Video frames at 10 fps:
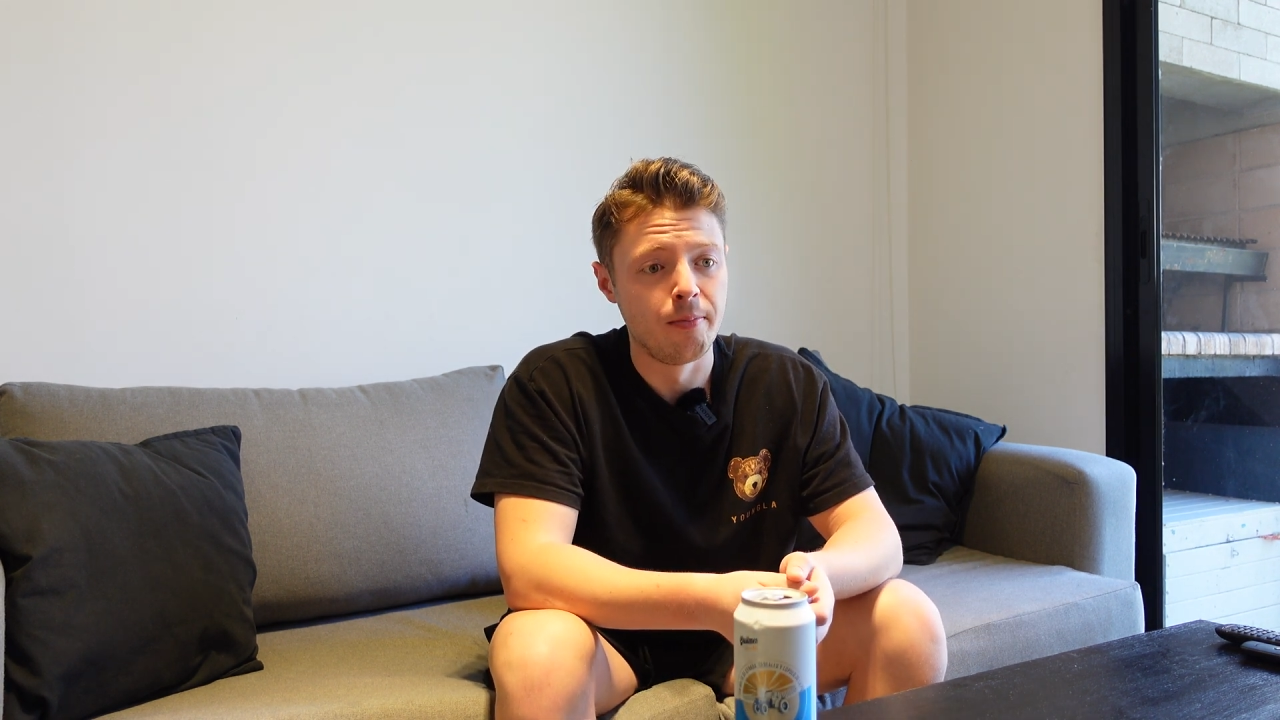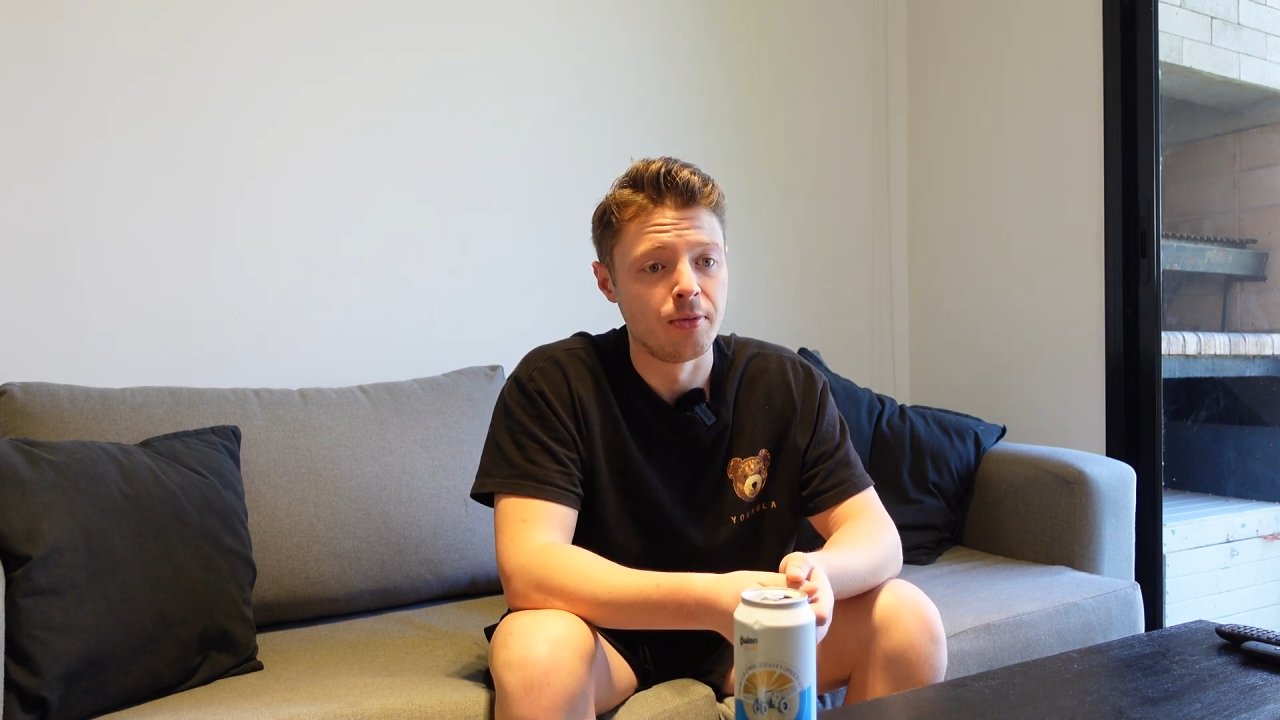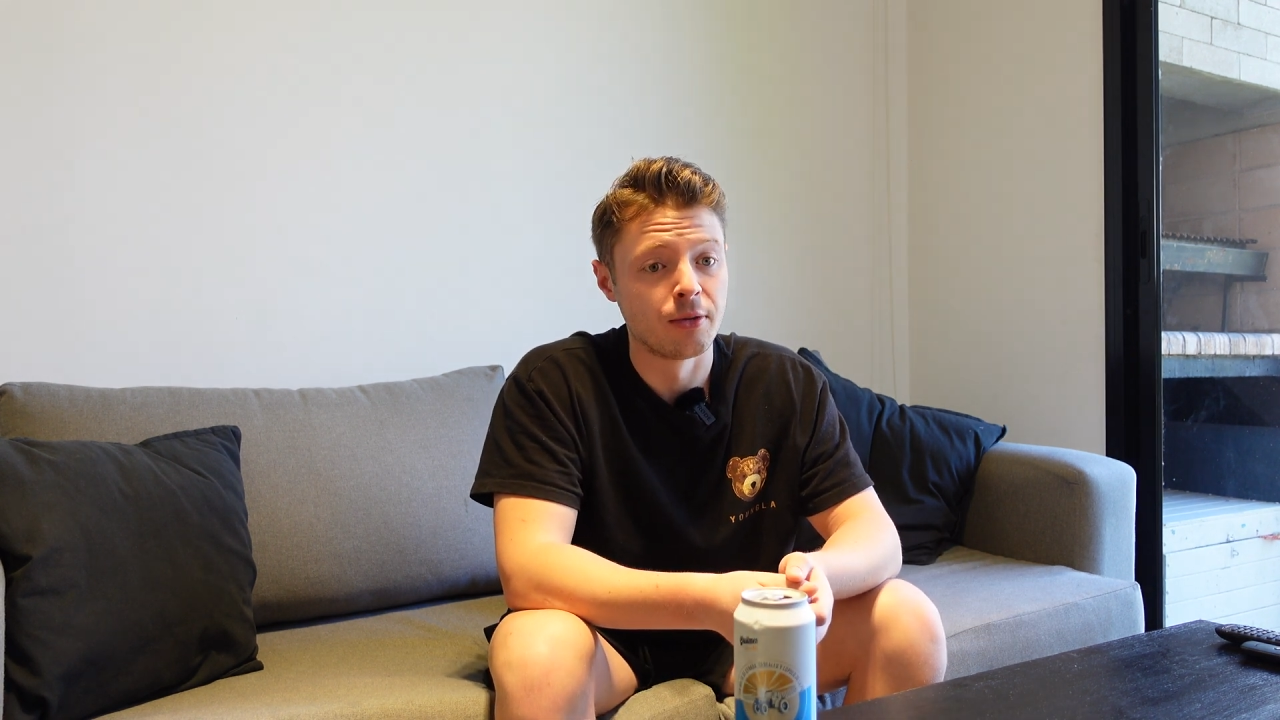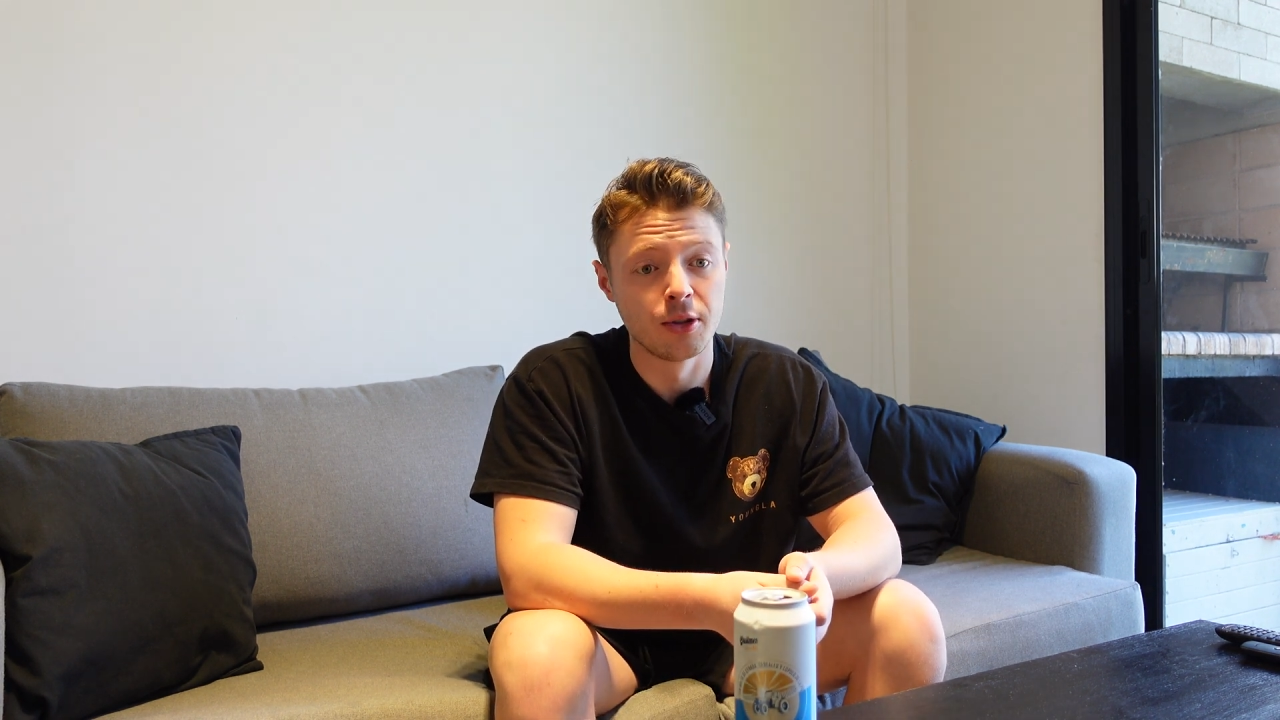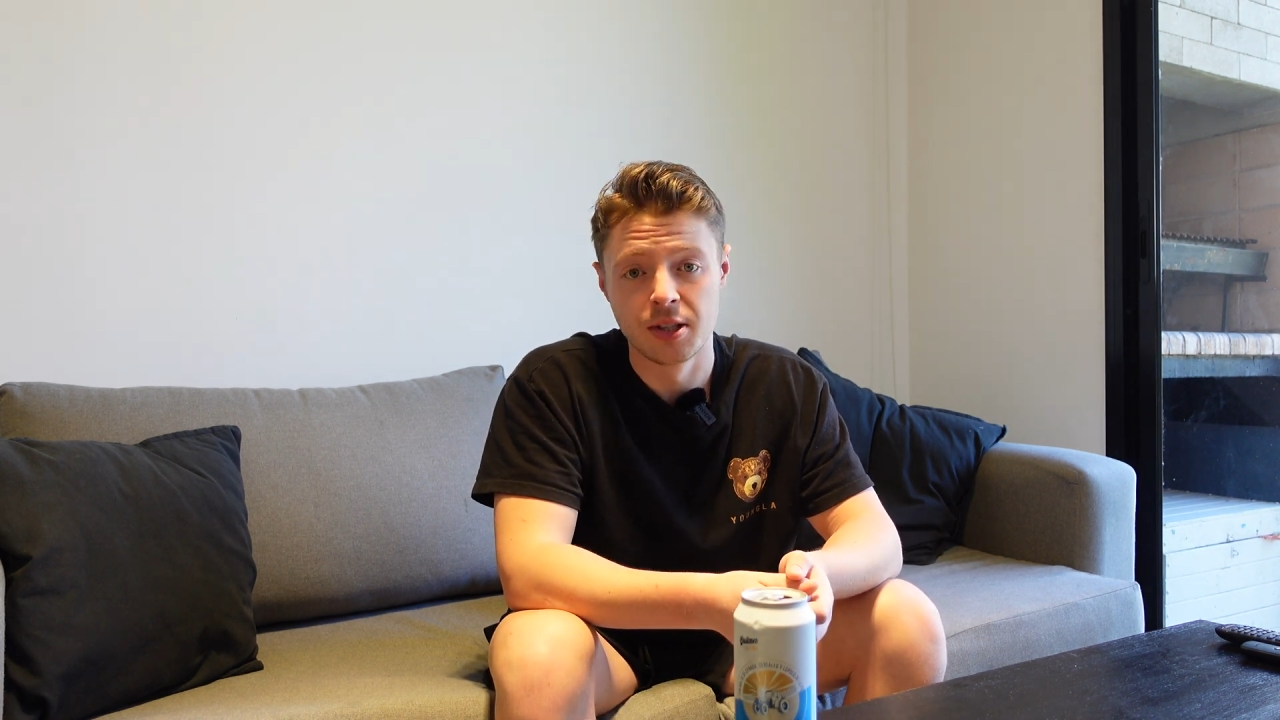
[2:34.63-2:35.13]

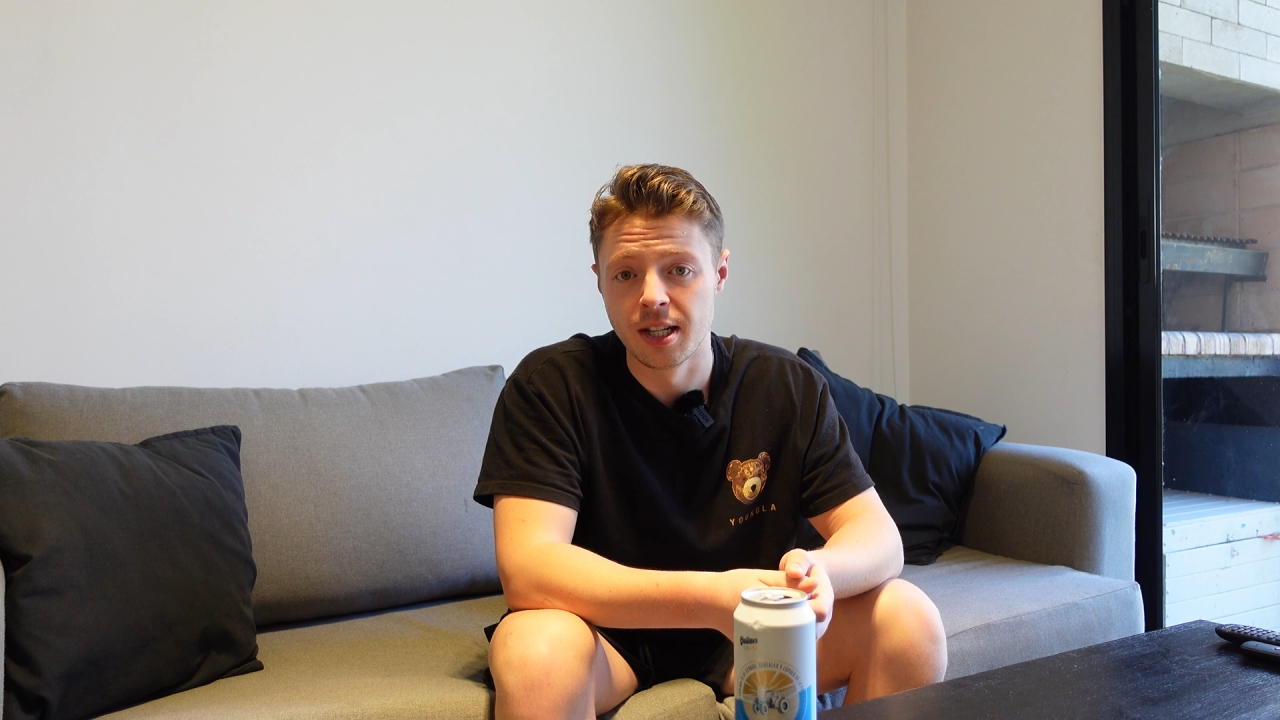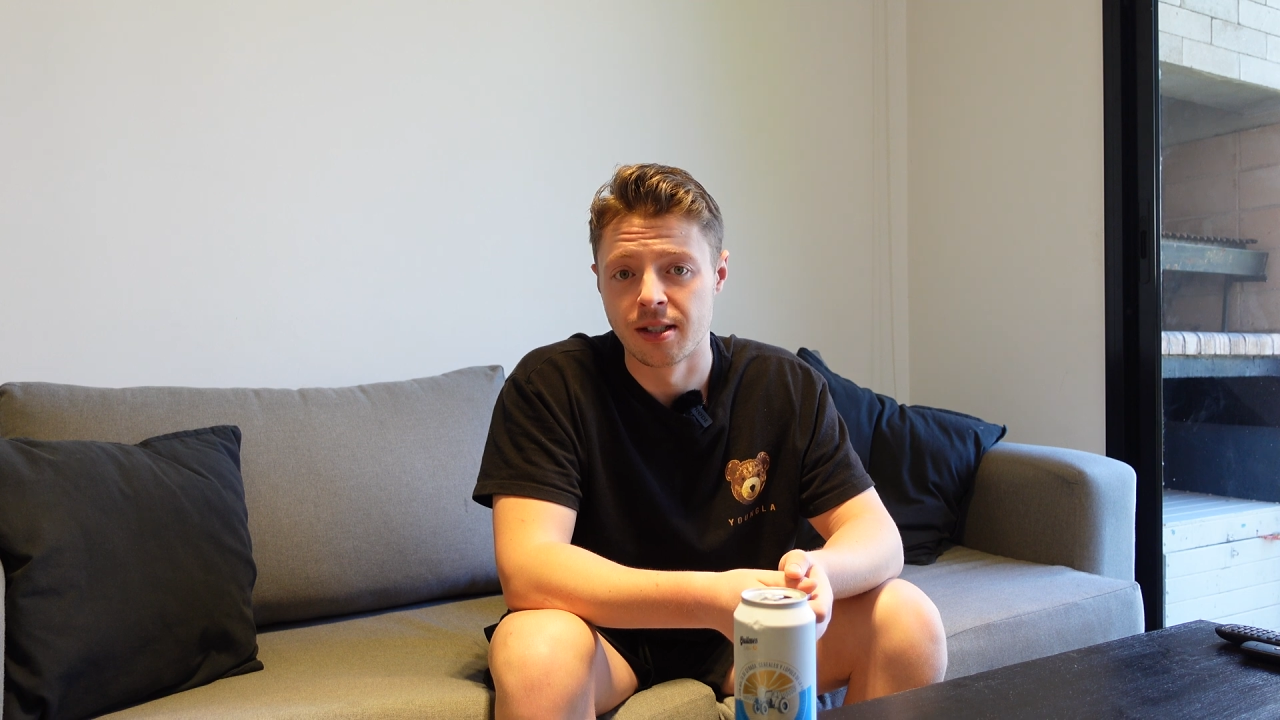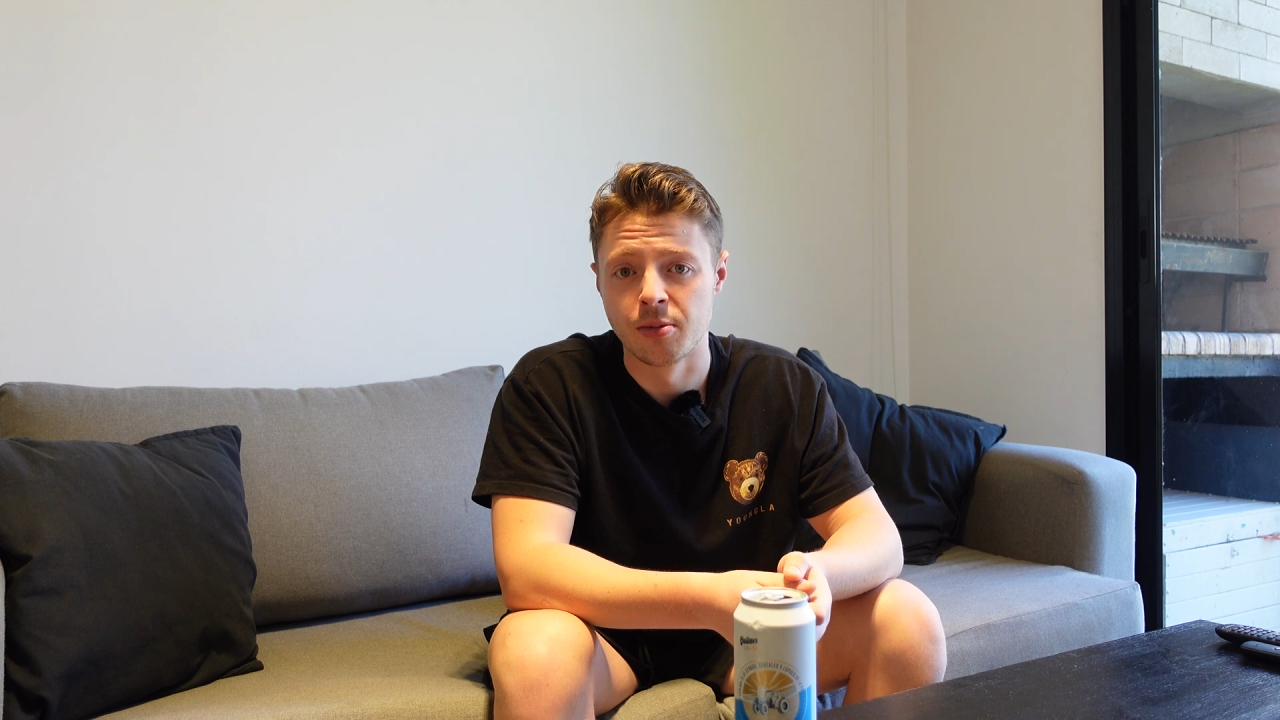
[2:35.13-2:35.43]
different things.